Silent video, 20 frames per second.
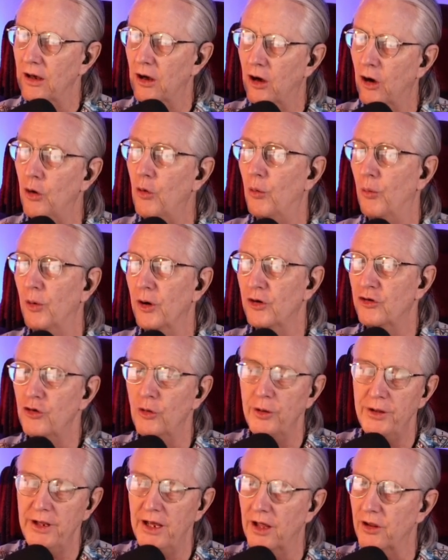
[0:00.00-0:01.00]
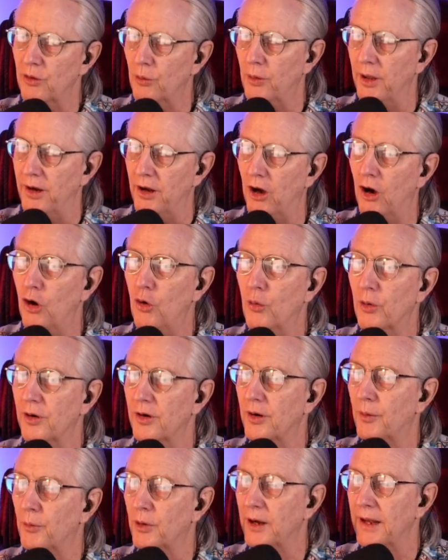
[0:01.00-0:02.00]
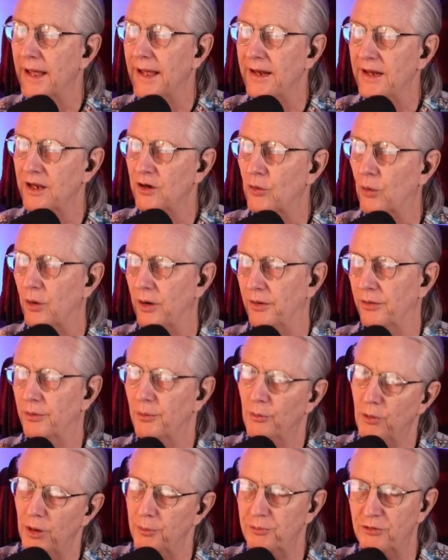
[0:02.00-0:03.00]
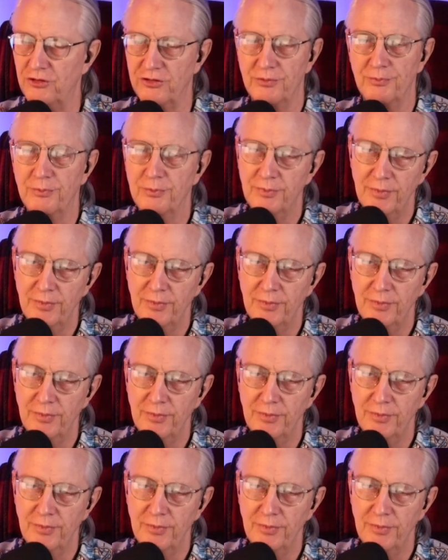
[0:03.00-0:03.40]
We're doing the other one. We're landing north. Whoops.